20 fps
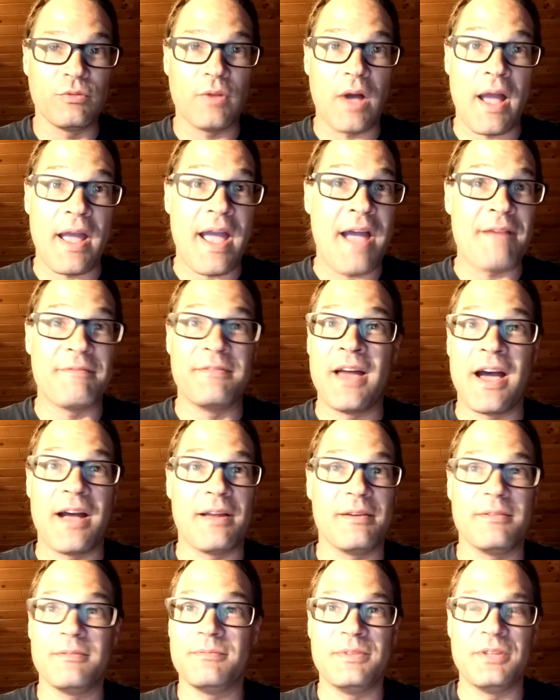have
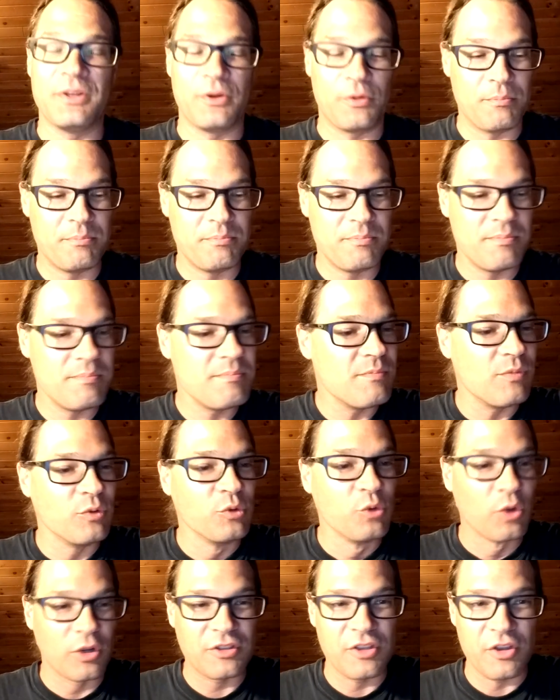not,
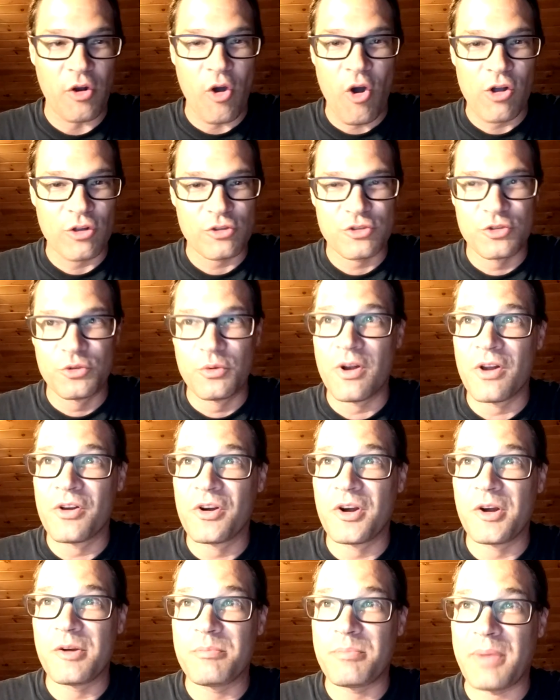looked at all
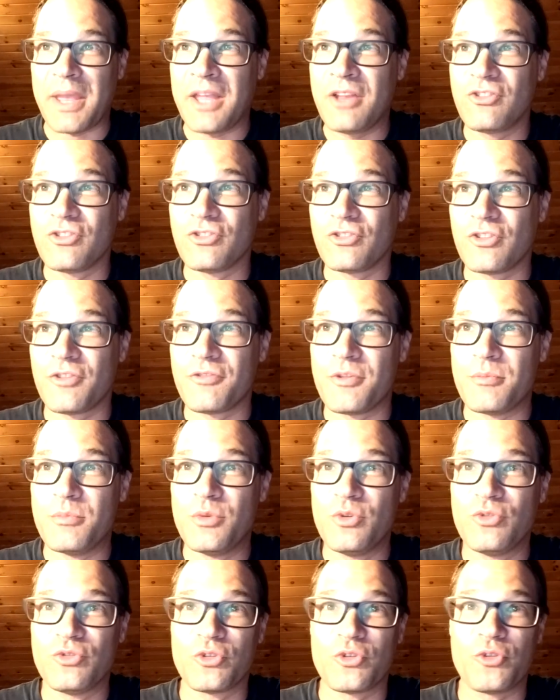200 pages of the
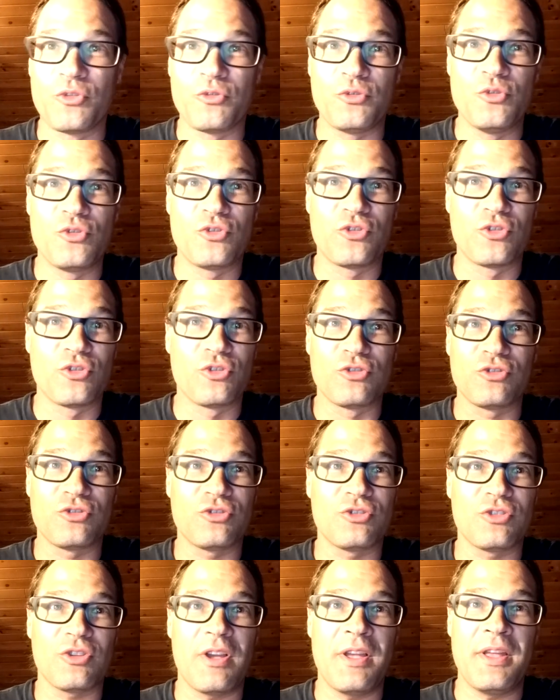musical
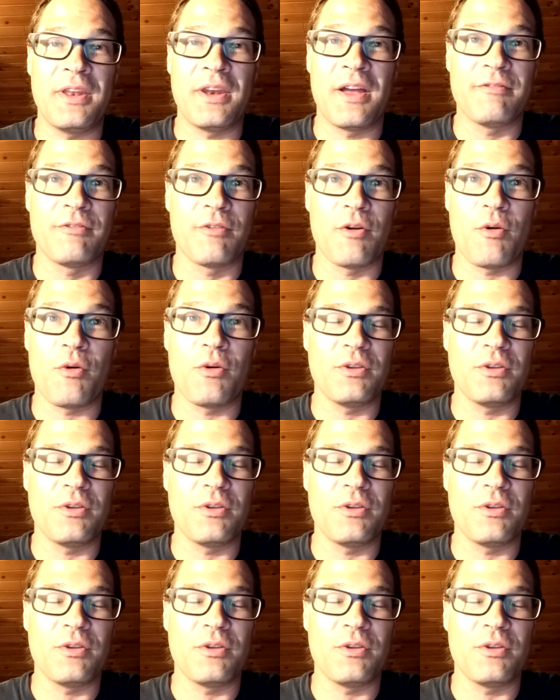futures, and I've,